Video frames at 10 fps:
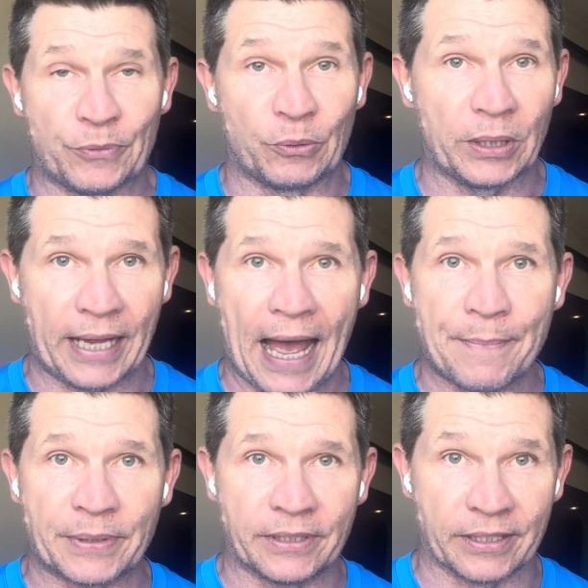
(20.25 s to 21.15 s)
What really
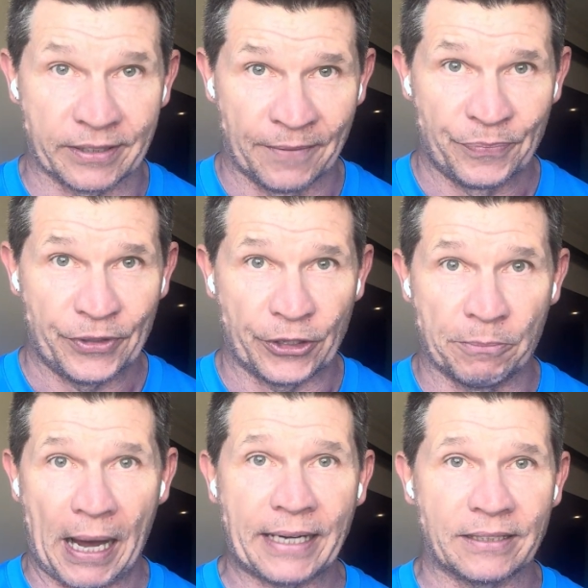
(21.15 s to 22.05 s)
happens is your
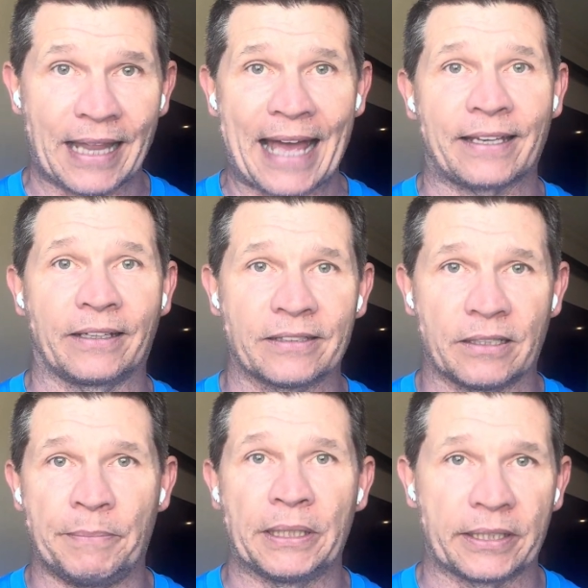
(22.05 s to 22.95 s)
body's lacking a
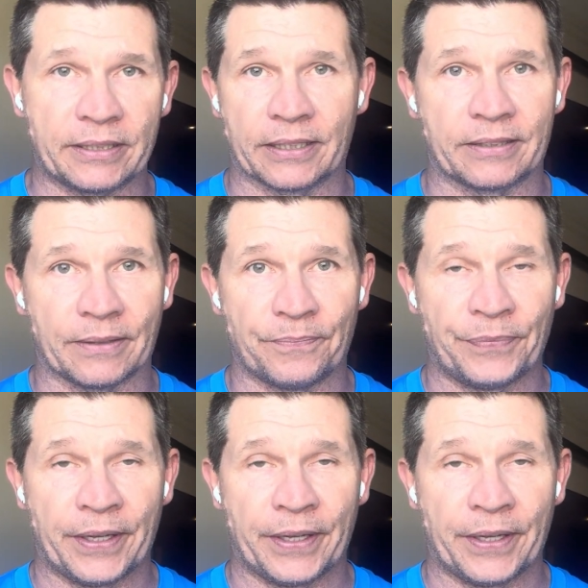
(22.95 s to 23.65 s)
stability system.